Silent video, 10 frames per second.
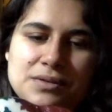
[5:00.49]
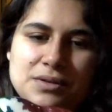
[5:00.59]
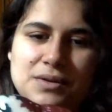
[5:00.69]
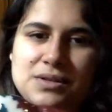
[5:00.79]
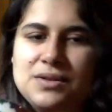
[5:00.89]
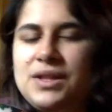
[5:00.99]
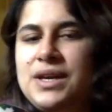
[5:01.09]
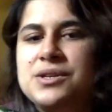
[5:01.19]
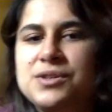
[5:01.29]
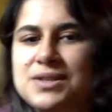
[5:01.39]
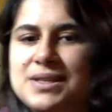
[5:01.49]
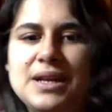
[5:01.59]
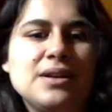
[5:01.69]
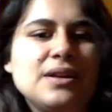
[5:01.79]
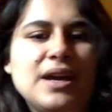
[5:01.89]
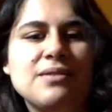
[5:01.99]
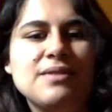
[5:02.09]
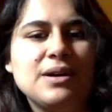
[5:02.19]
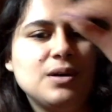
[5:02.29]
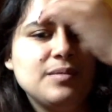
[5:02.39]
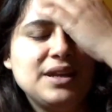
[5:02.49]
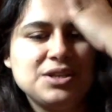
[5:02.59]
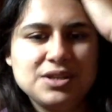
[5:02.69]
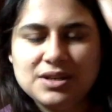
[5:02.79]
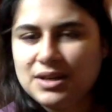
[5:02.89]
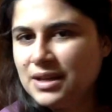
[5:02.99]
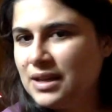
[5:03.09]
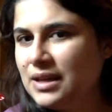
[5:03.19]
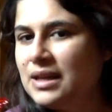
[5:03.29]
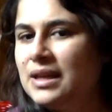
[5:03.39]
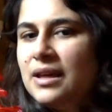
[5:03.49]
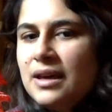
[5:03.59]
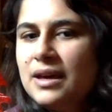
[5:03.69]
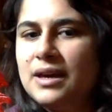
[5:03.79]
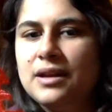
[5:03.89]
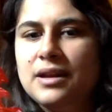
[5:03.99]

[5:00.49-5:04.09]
So it's really interesting that they have that combination. And